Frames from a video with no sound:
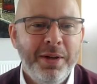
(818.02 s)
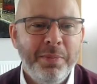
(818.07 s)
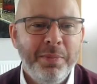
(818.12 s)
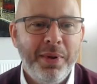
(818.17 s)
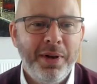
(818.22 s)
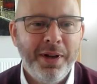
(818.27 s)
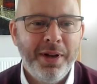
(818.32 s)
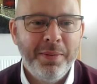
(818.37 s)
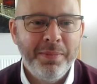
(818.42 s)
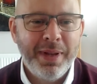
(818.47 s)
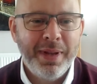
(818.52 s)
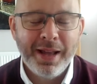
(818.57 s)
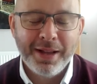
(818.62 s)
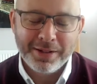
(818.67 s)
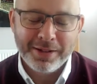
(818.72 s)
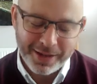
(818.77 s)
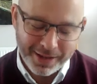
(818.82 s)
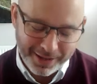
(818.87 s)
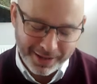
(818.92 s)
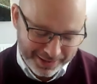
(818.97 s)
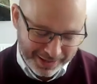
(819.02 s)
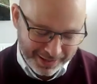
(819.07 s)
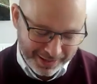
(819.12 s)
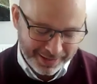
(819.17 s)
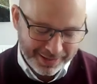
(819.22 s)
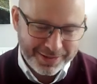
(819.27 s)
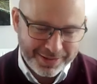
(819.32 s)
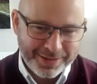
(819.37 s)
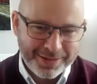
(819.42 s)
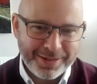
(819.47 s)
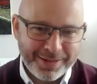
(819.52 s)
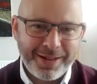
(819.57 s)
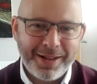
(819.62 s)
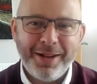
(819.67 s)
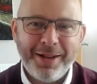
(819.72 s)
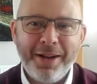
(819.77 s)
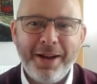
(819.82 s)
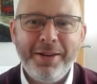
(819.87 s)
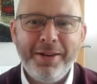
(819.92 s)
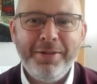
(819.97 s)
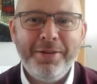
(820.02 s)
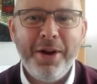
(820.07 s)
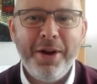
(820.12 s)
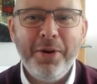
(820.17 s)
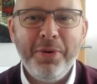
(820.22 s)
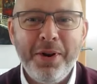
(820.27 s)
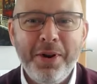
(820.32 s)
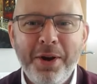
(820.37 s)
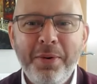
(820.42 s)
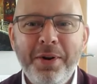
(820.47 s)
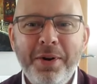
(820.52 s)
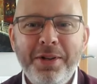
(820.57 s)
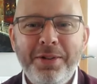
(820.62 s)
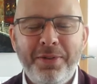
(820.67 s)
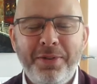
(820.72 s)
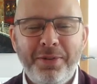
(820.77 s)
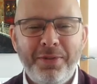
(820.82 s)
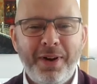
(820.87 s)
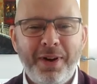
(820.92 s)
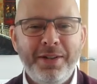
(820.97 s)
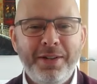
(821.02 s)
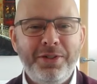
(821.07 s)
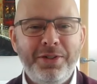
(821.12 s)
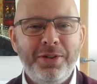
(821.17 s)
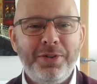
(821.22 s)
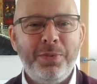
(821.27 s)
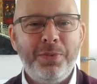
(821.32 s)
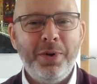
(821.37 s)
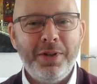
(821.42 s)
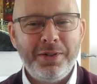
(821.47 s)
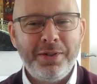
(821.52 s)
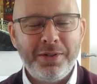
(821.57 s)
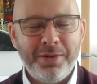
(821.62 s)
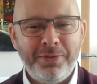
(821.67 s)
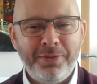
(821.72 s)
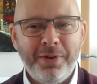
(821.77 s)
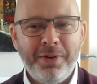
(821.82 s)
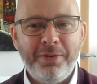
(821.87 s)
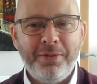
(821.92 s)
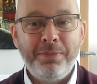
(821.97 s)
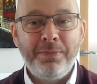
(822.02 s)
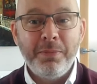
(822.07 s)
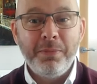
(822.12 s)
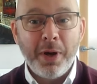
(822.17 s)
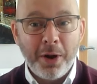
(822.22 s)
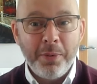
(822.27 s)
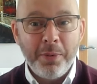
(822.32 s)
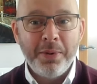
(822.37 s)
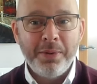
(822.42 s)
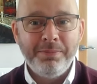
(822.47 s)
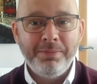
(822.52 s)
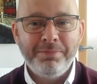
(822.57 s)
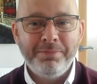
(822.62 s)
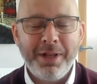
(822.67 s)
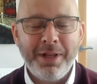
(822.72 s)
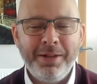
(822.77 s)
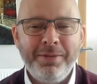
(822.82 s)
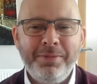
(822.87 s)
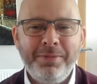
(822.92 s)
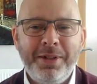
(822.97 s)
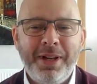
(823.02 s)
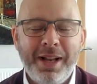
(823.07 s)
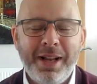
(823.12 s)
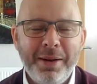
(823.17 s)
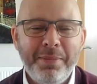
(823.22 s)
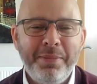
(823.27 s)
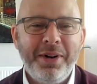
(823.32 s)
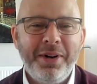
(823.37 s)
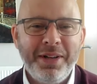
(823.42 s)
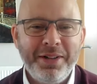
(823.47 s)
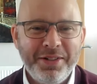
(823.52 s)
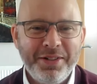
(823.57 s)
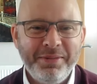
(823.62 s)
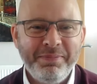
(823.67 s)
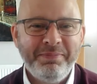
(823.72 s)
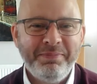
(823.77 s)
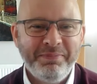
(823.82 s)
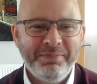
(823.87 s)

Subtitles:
But so like I say, it's no words of advice, just words of hope and collaboration.